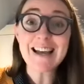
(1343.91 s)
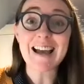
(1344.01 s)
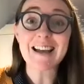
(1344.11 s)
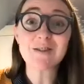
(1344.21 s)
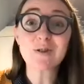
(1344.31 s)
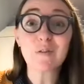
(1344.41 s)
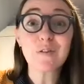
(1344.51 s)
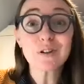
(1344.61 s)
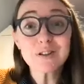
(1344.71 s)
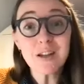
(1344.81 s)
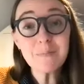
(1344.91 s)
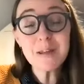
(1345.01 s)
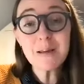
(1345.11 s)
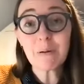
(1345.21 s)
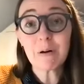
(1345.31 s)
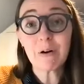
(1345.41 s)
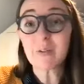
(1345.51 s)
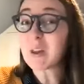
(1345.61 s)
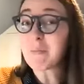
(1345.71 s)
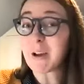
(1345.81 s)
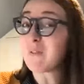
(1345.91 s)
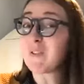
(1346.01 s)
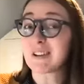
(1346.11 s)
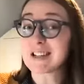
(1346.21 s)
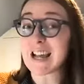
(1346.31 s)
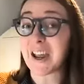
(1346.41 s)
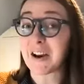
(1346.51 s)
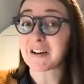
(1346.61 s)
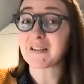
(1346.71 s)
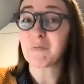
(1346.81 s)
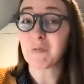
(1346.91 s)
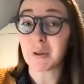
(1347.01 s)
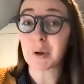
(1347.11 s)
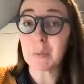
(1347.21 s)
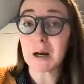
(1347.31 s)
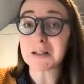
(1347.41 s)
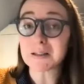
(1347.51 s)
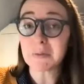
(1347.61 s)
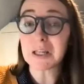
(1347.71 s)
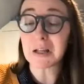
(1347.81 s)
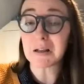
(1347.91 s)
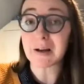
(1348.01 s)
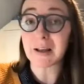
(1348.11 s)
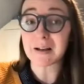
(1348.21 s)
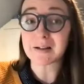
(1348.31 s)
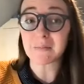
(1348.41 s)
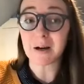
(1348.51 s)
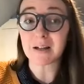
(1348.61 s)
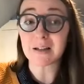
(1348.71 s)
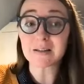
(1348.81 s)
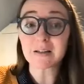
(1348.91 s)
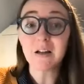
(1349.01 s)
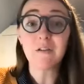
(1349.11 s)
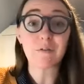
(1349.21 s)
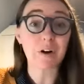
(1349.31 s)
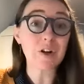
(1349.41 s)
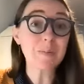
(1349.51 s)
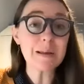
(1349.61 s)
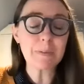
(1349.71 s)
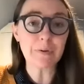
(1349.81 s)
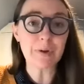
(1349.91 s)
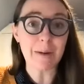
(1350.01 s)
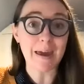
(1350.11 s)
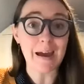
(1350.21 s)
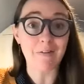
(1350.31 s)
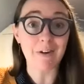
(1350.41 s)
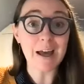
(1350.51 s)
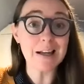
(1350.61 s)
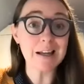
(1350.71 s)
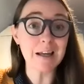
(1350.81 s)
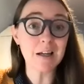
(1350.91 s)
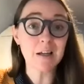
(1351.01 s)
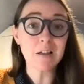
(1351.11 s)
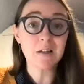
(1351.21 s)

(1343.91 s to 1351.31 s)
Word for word: And so for some people, they might feel tired while their body is making a lot of antibodies. For other people, they might have a headache.